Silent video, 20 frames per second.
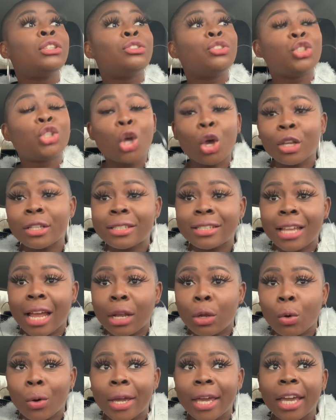chose
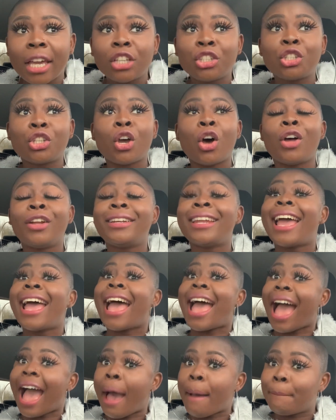the location,
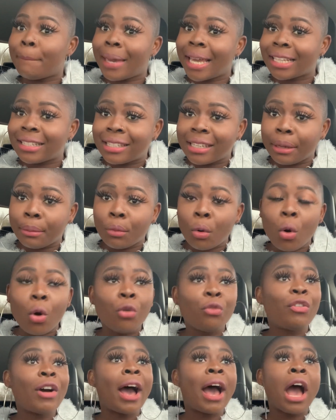I met him
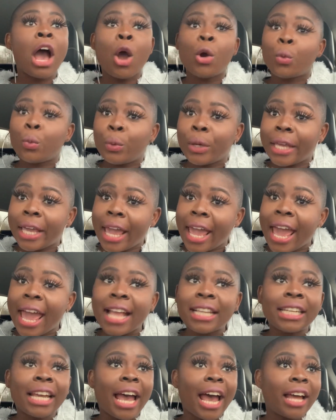over, we
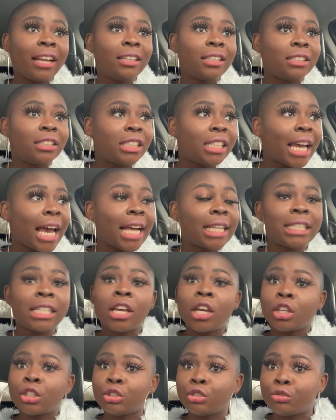ate, had a chat,
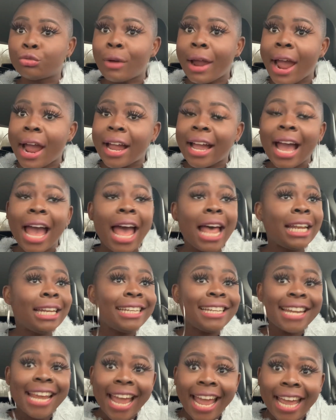drank,
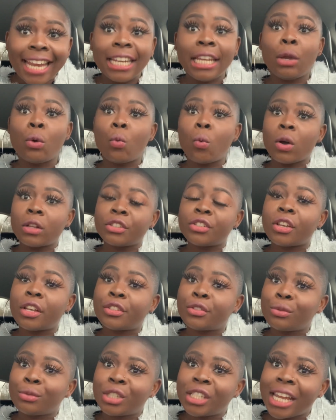and then he wants
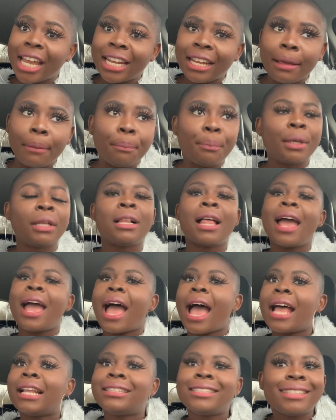us to share the bill.
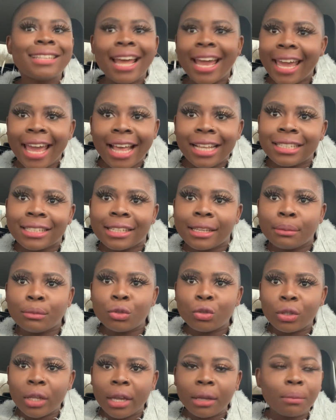Did I ask him
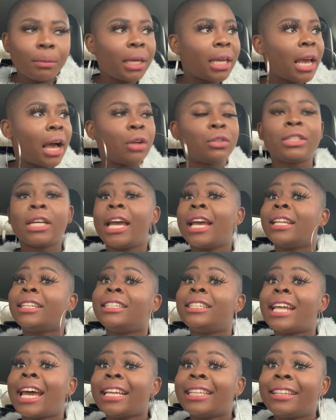to take me out?
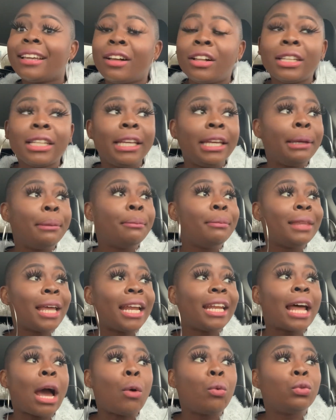Did I tell him
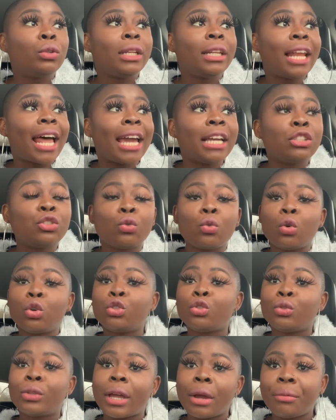that I would like to
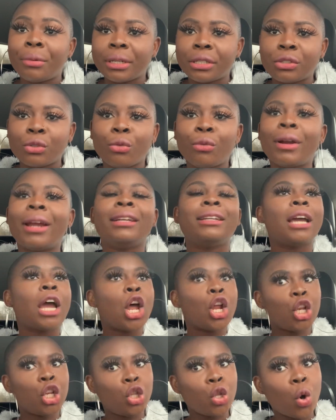go to that restaurant?
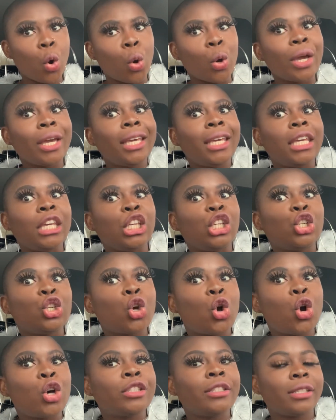No, he
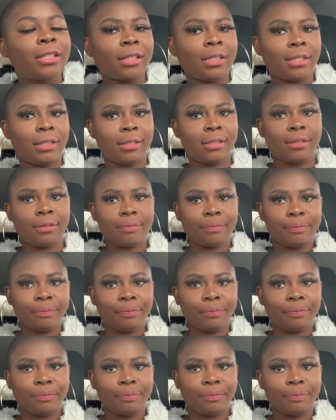chose it.